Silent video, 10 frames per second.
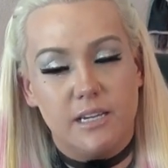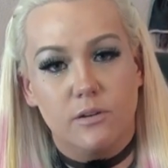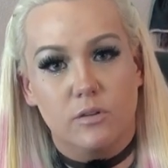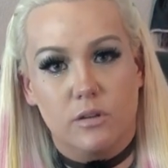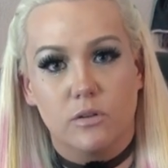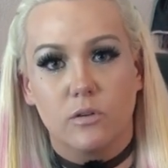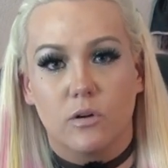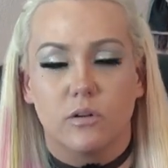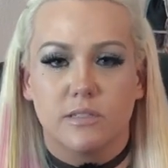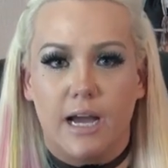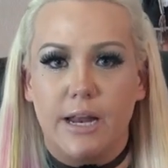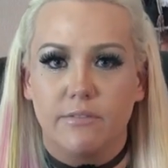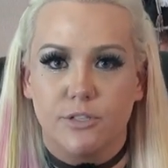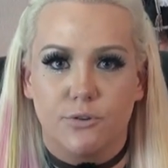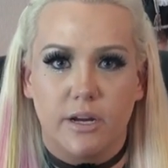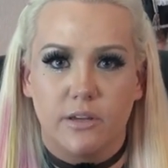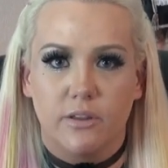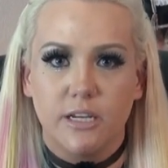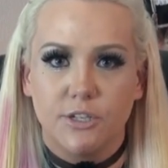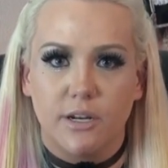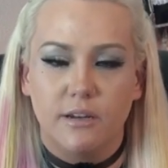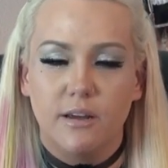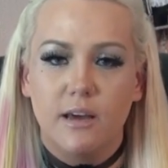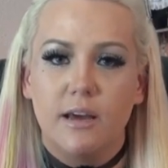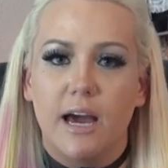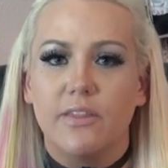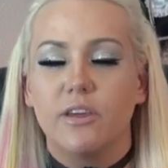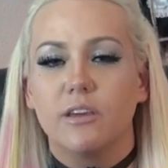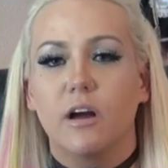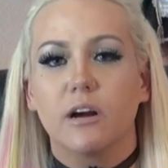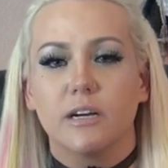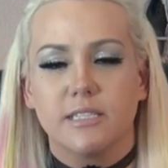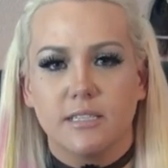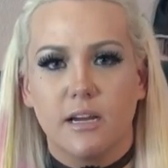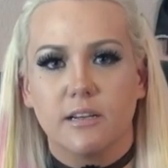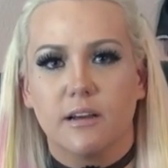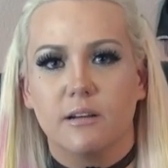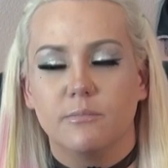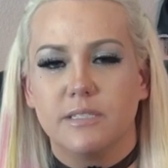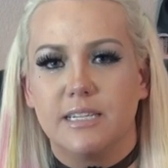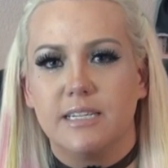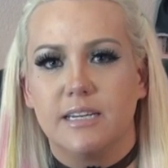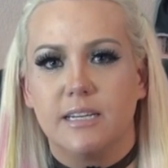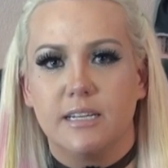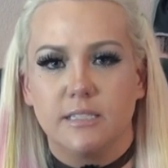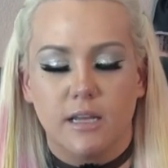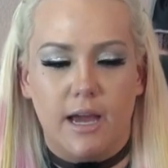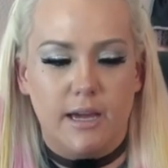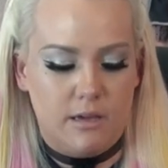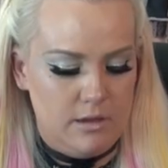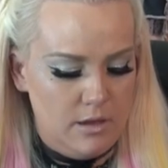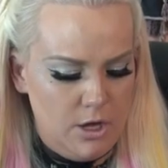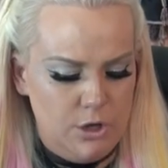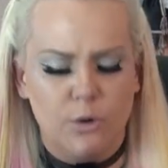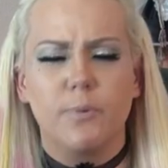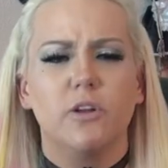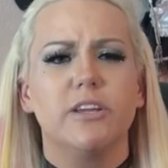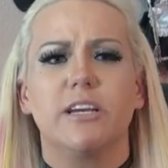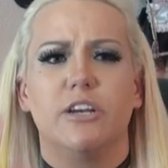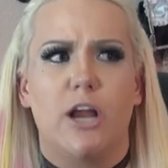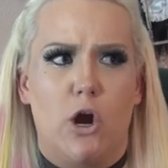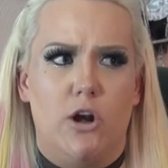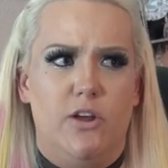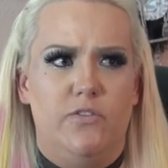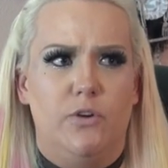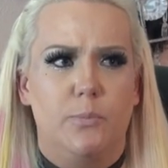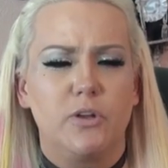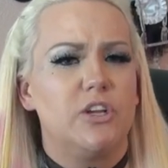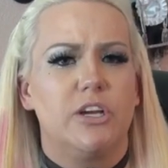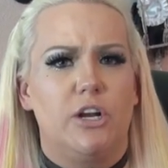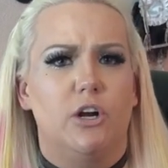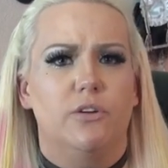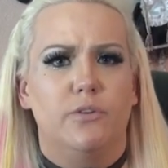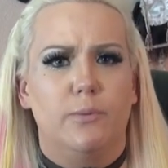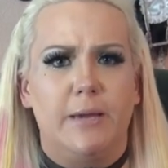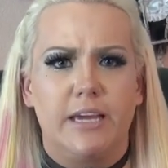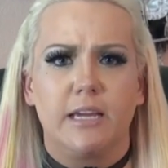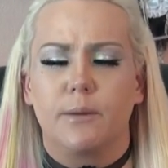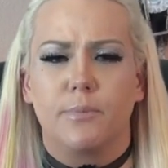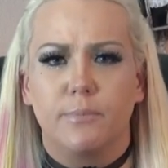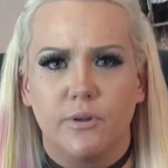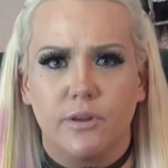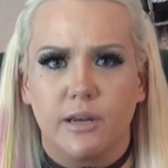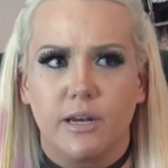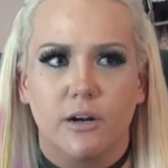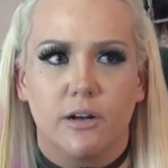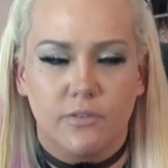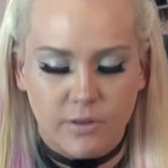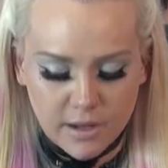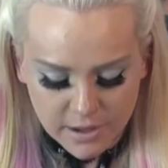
You know, the little girl died of strangulation. And the younger son comes in and he's like, You're building a narrative. You're building a narrative. You're making it up and building a narrative.